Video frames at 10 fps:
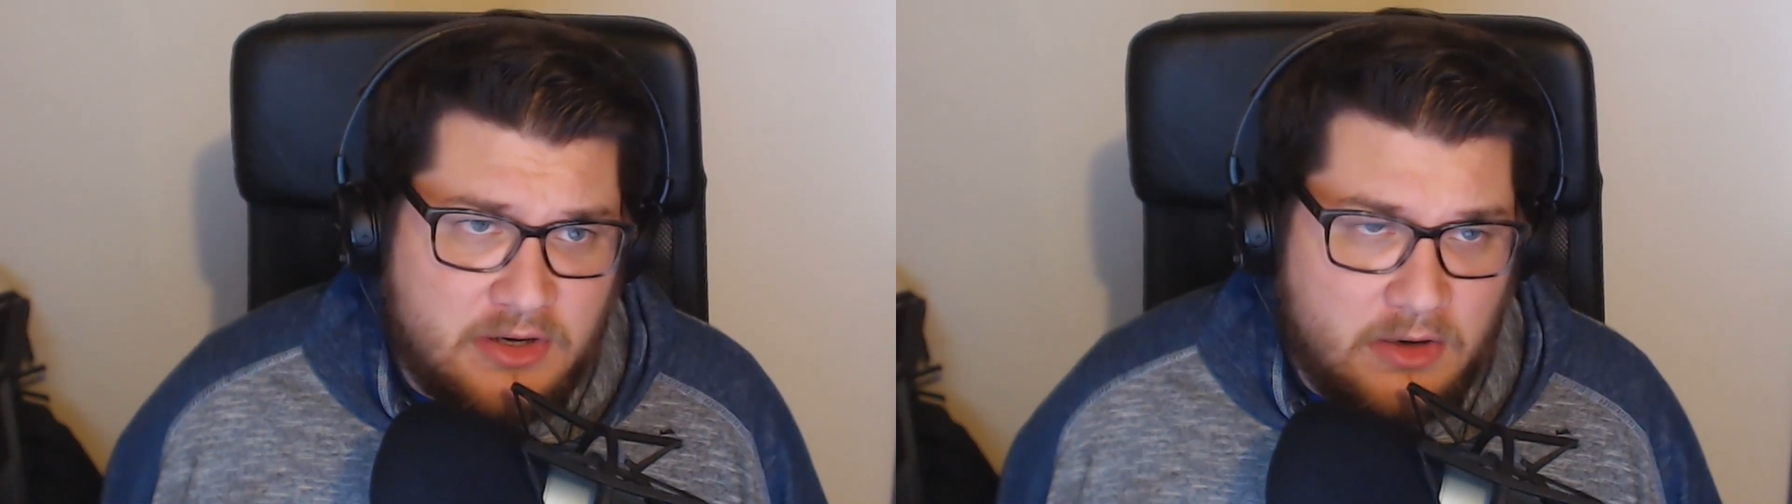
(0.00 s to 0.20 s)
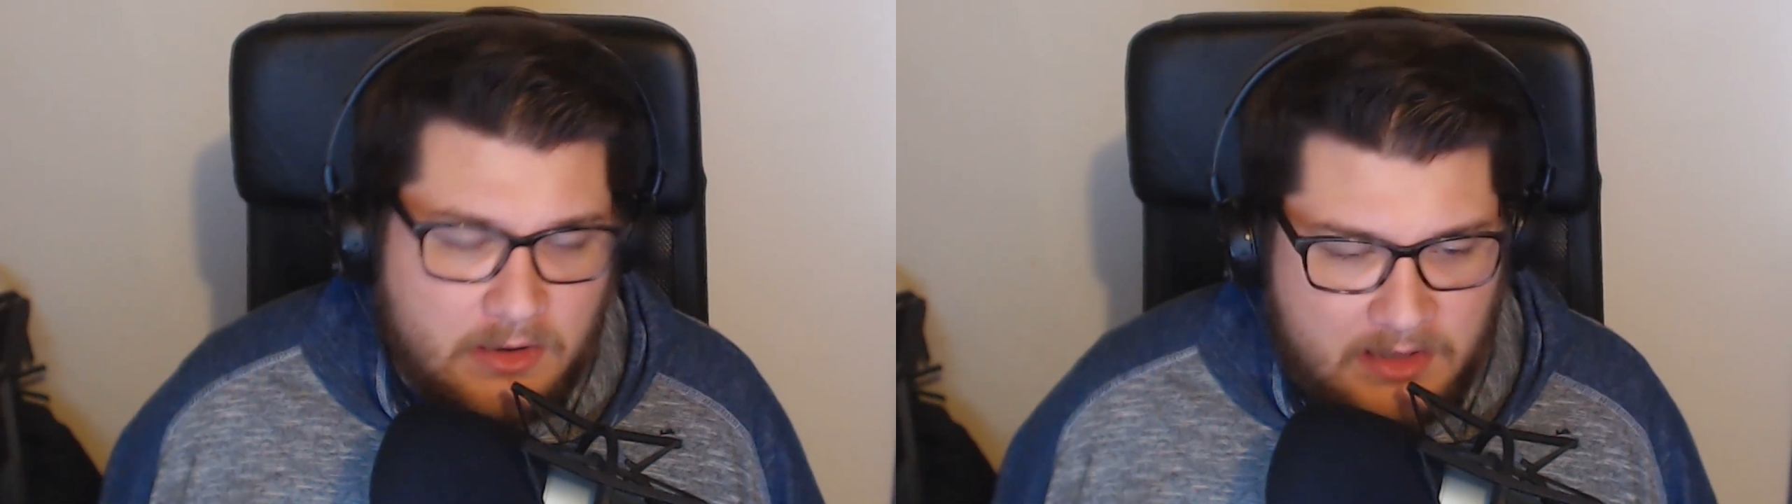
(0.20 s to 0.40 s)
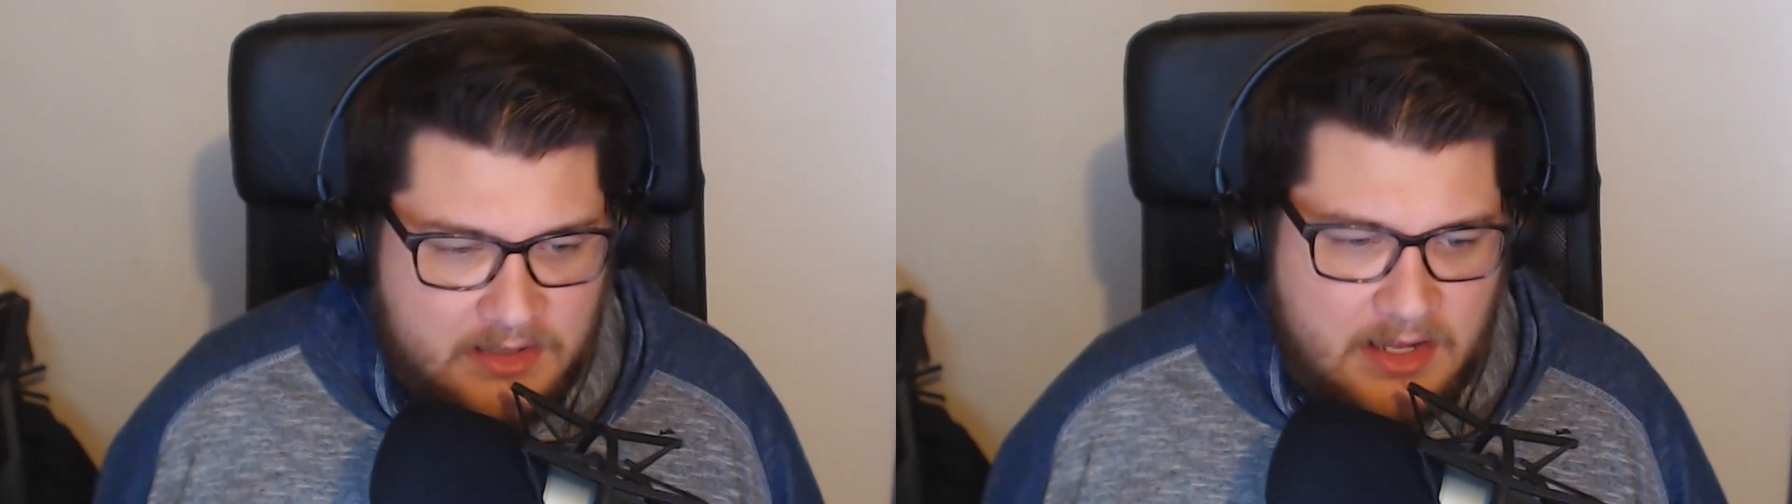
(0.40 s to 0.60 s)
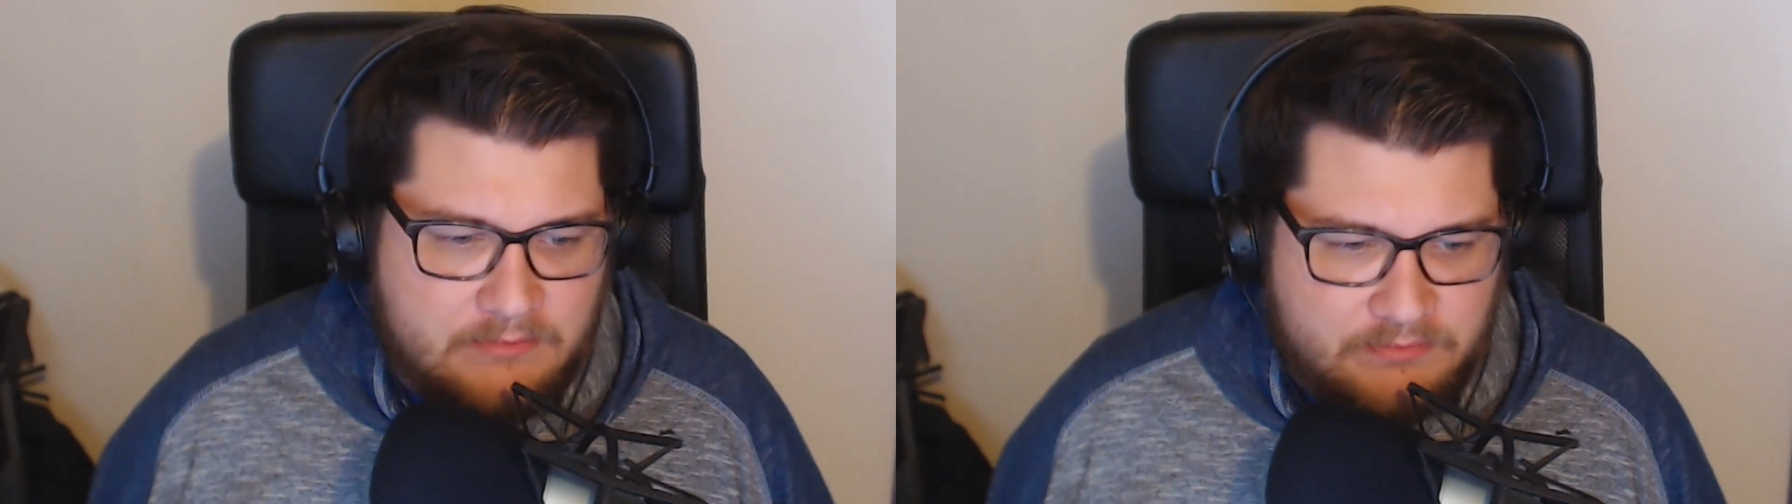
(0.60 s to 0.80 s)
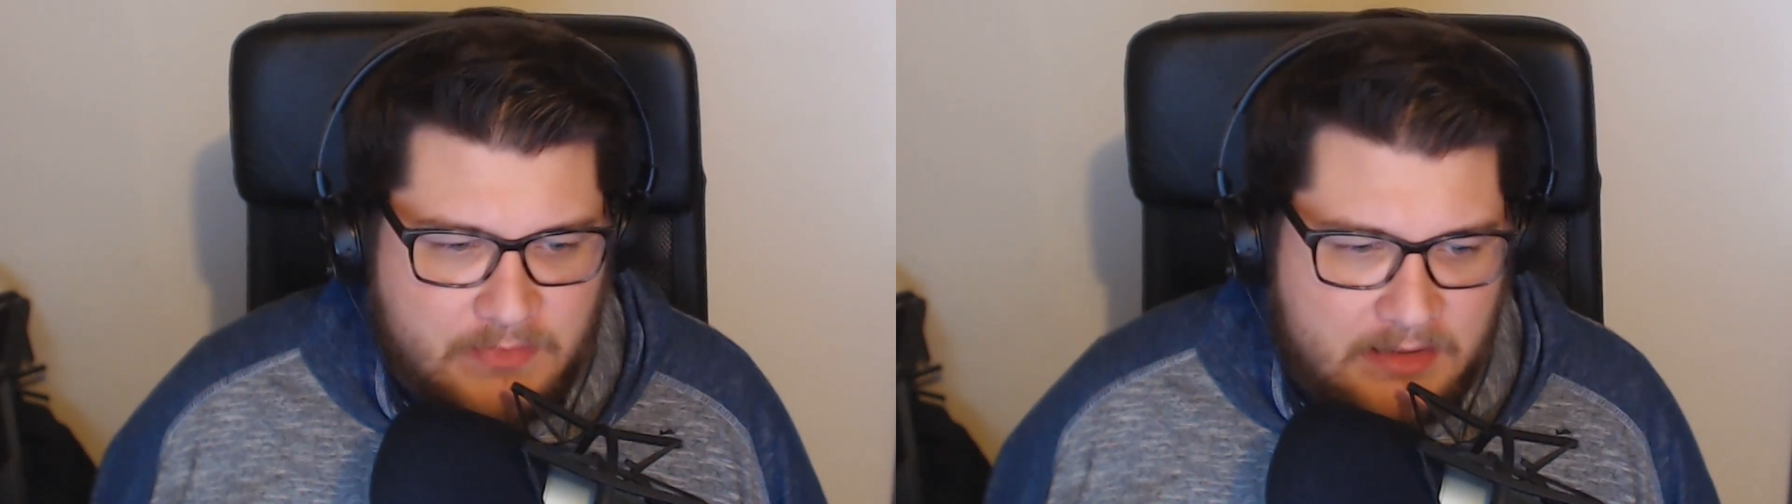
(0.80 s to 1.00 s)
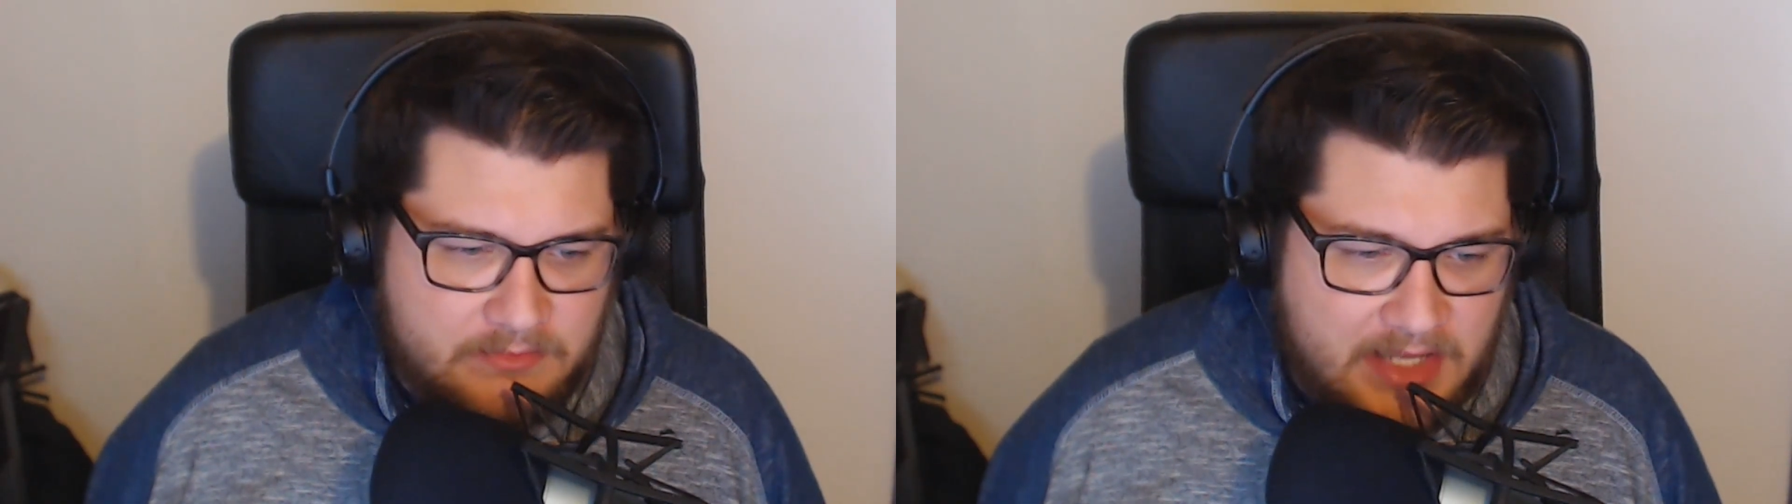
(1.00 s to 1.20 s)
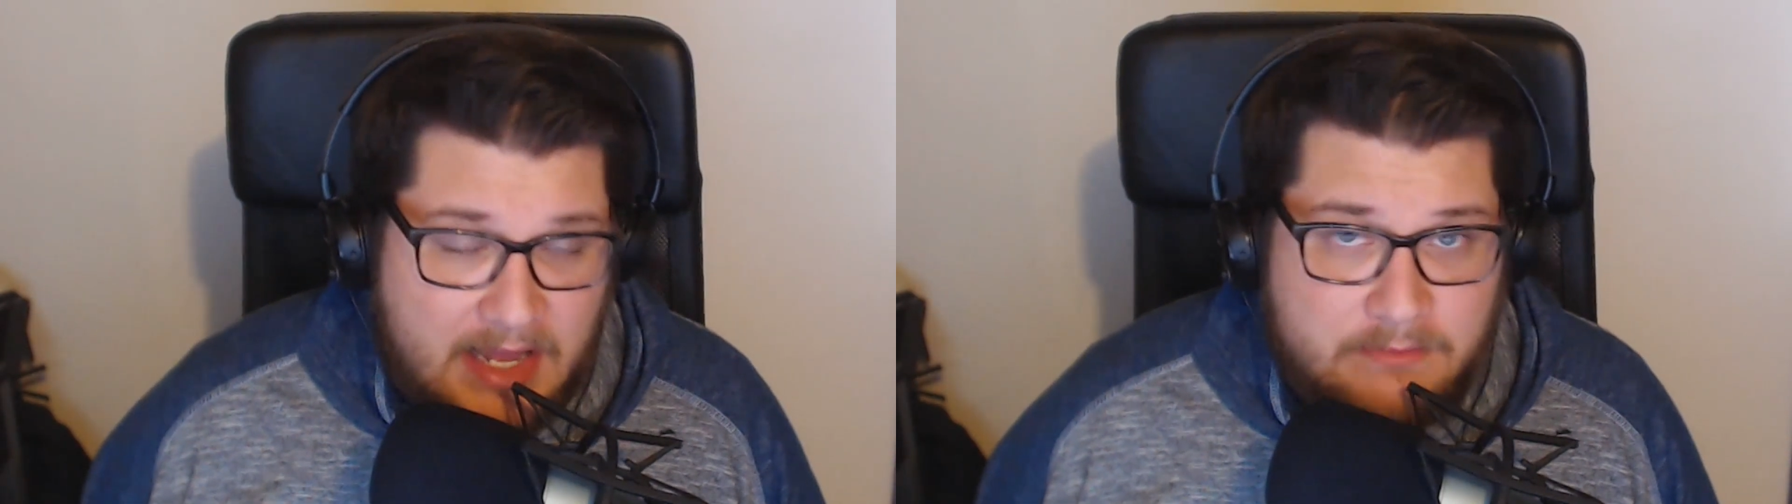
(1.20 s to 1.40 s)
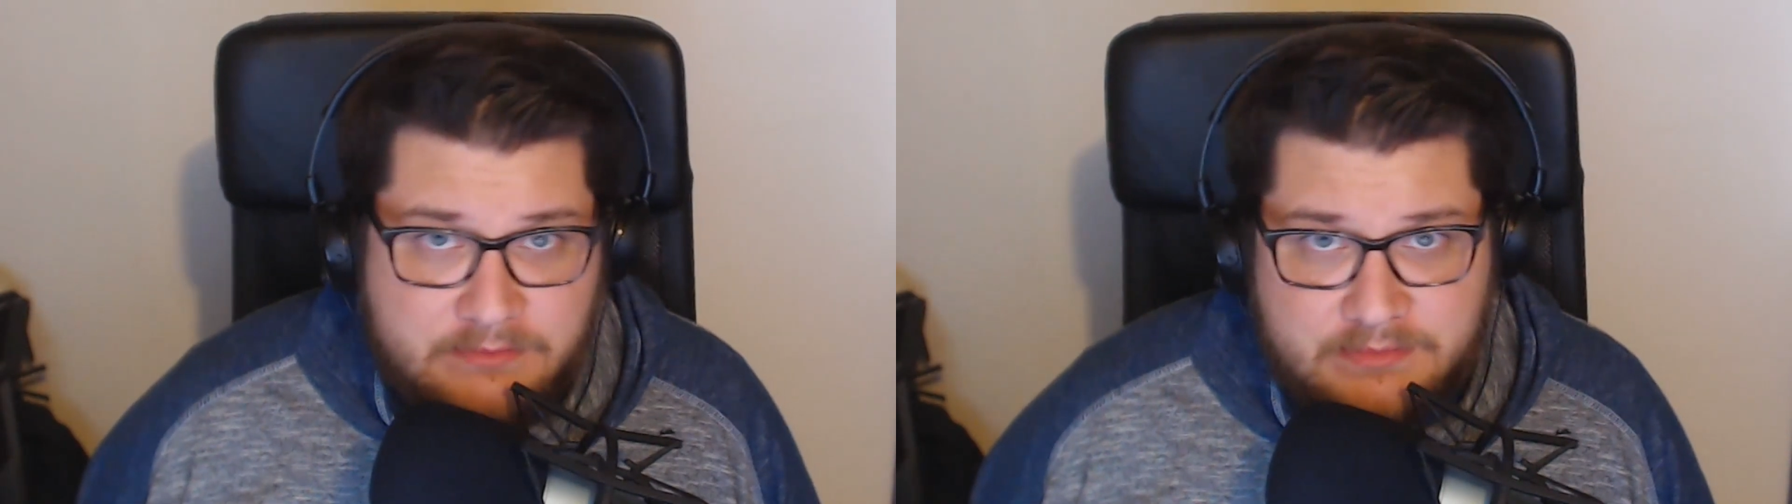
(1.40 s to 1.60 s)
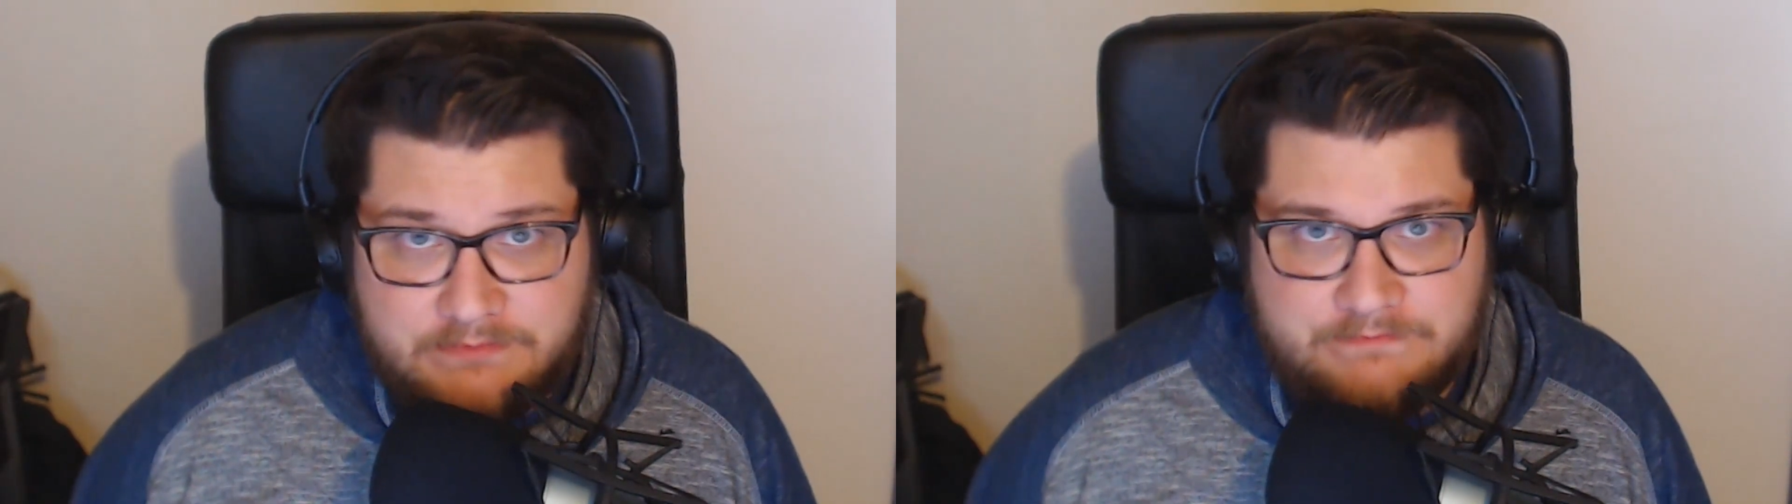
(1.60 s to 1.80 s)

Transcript: and game